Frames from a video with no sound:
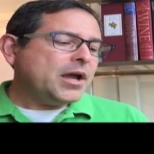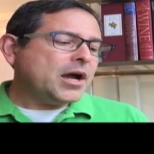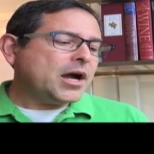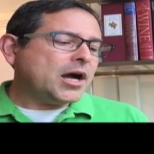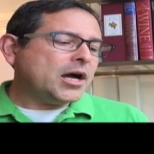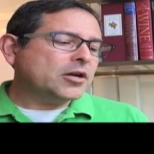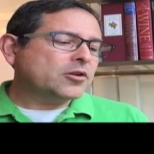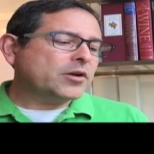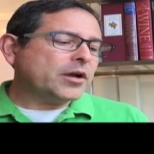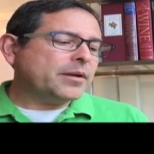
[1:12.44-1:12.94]

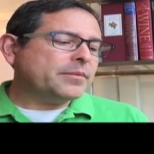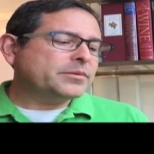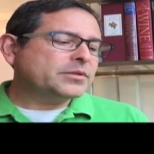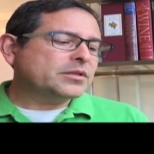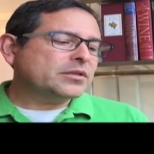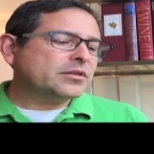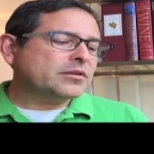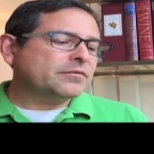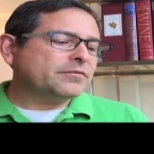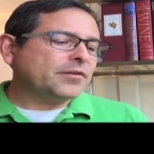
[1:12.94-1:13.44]
Uh, grapes
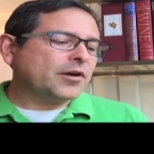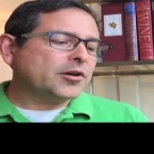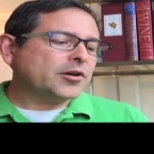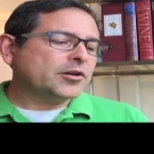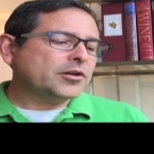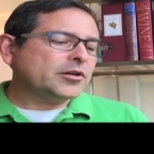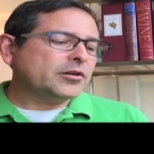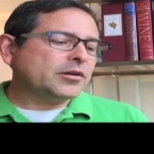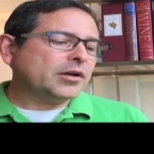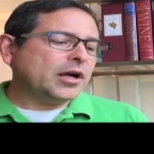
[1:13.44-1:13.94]
to the
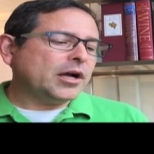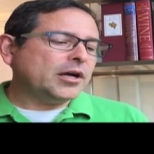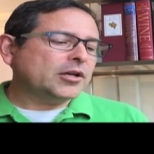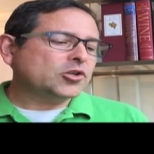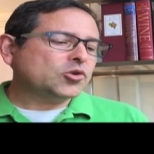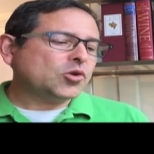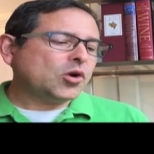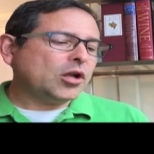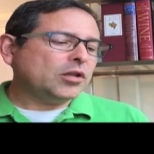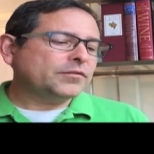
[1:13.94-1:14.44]
Varner uh,
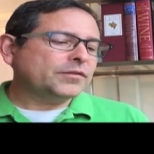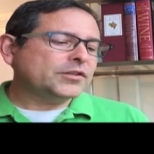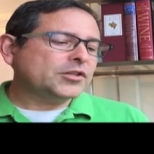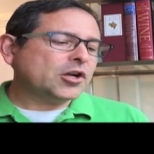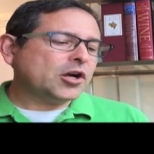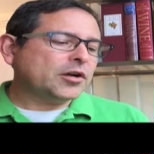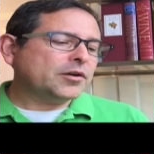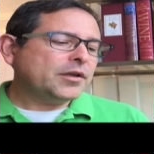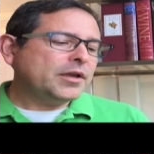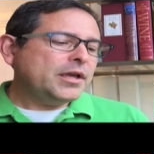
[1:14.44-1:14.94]
Troll
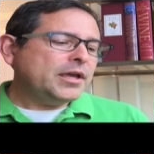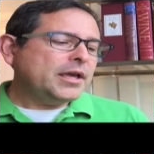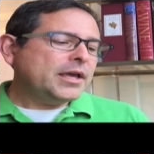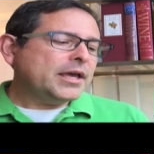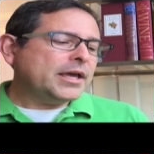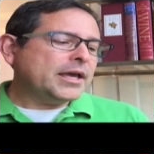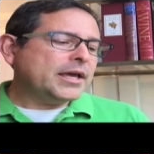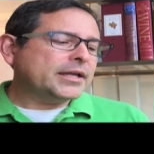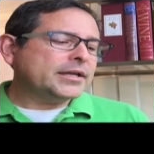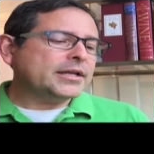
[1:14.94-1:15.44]
Vineyard
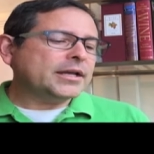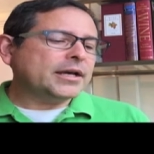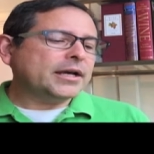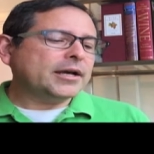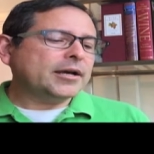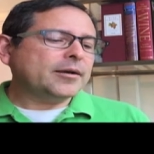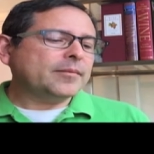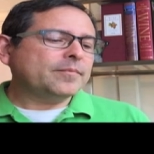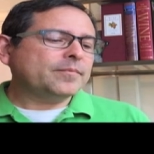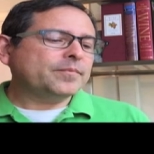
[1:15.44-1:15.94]
in
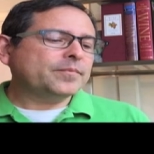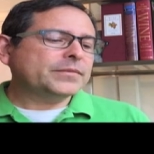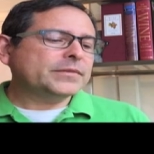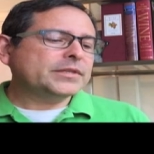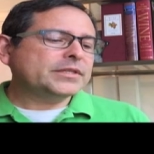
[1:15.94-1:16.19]
um,